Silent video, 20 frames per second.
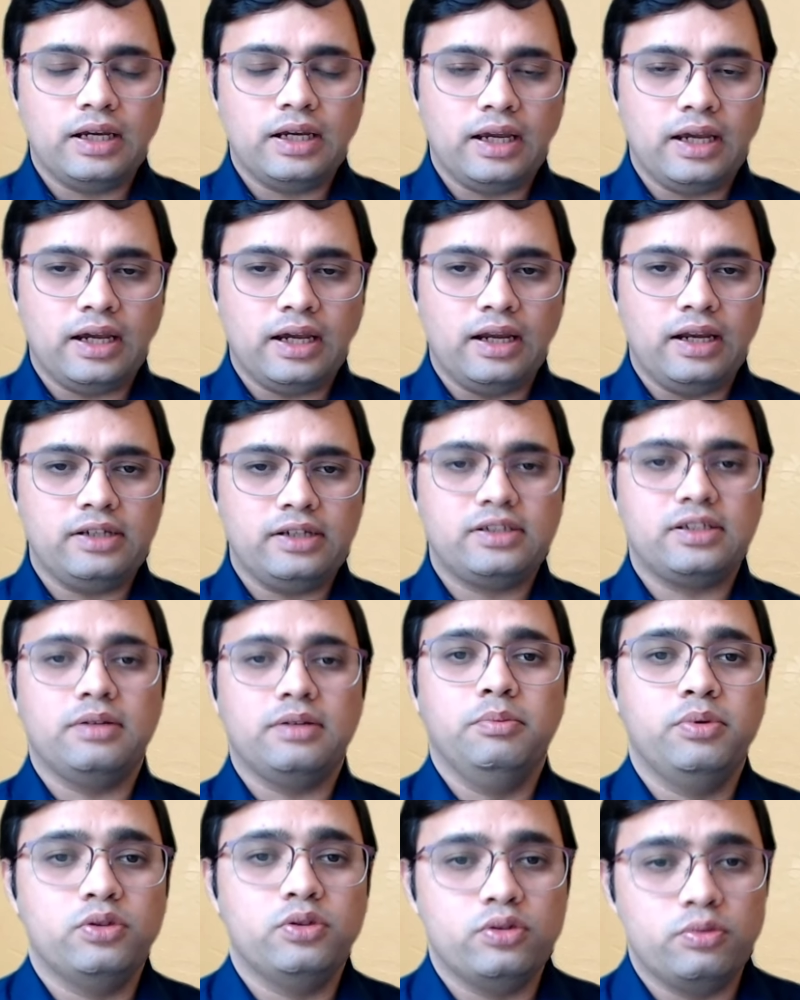Uh, it's a
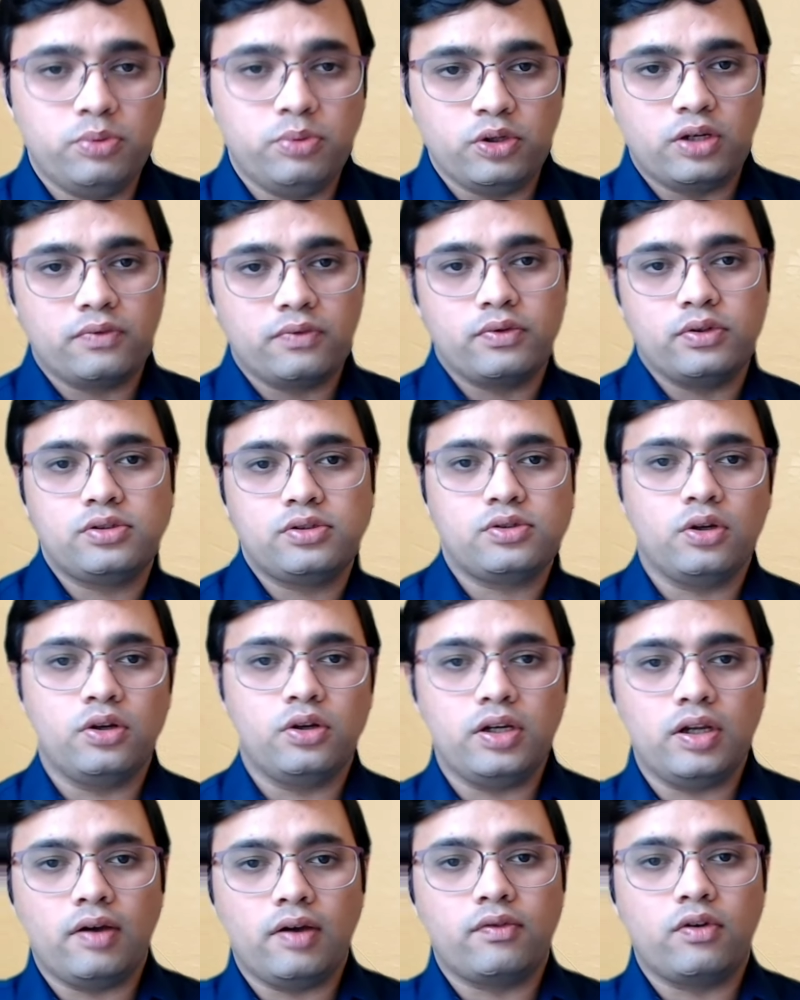beautiful
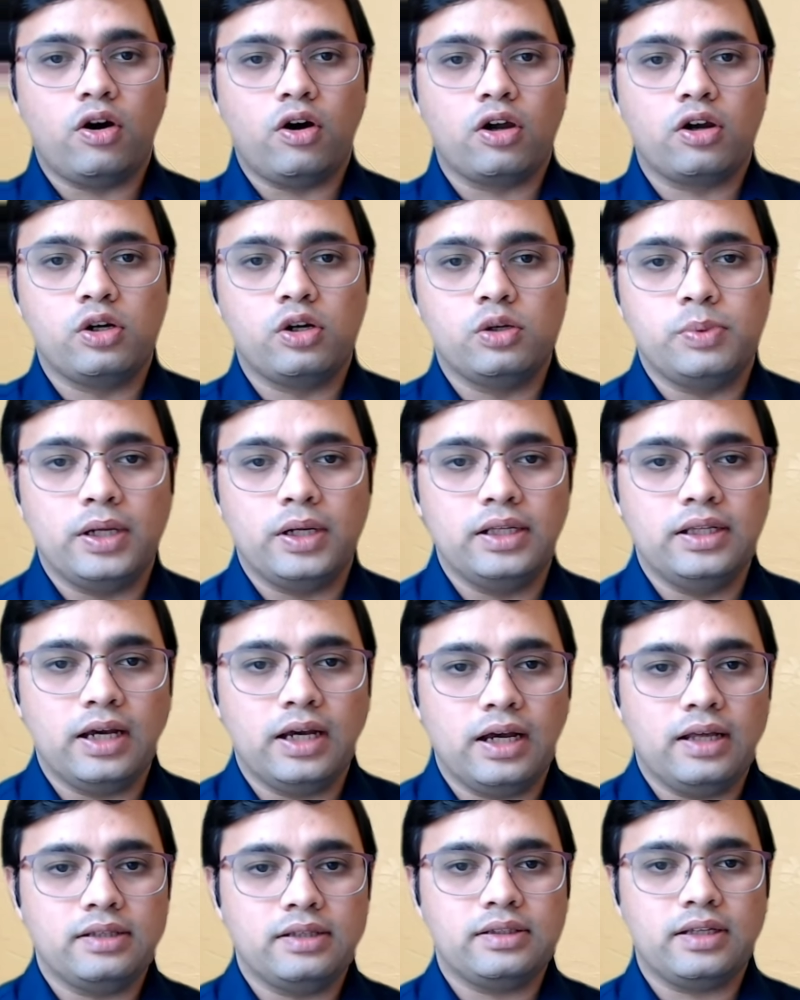story of Gaur Gopal
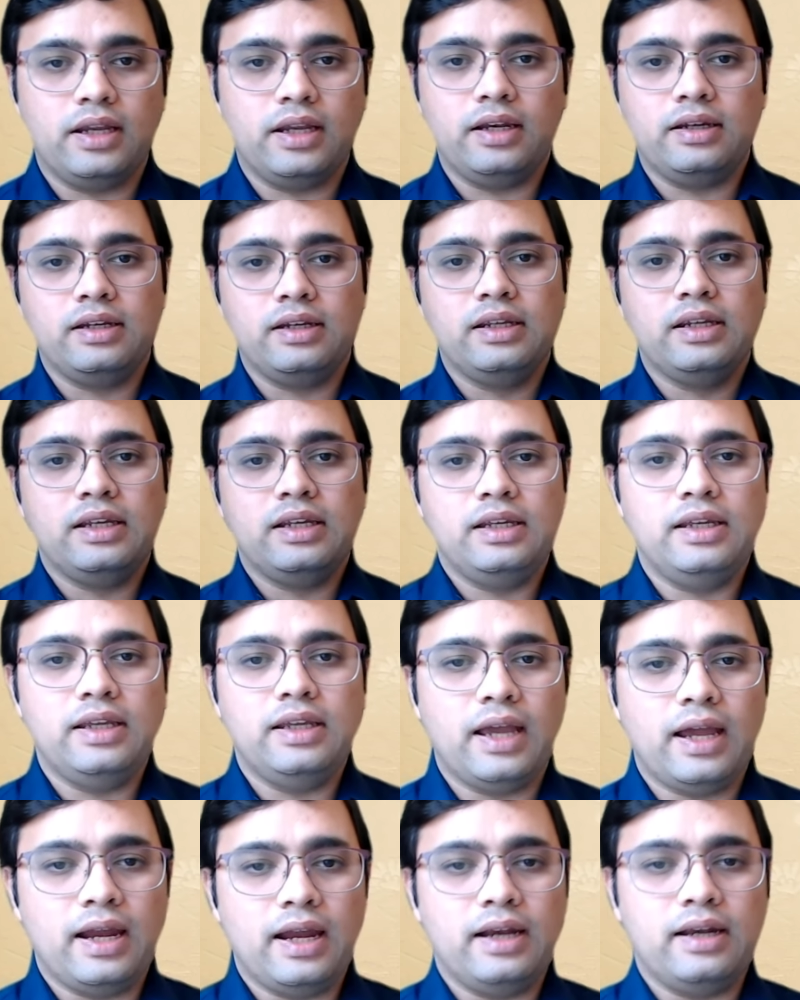Das and he
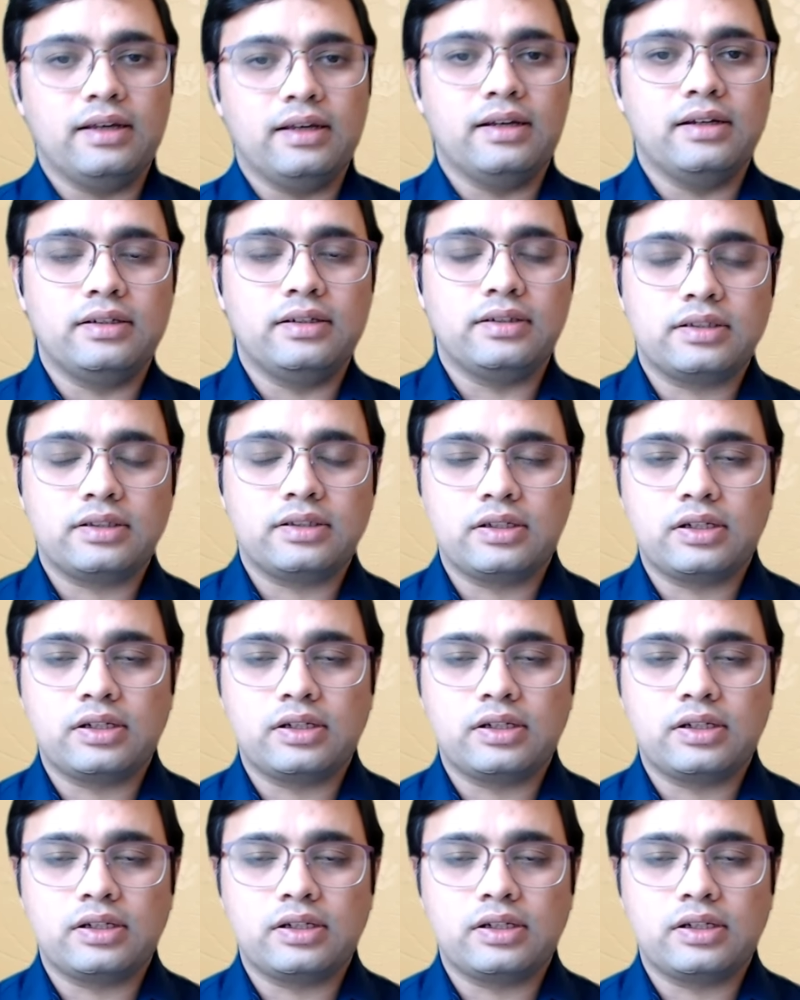had a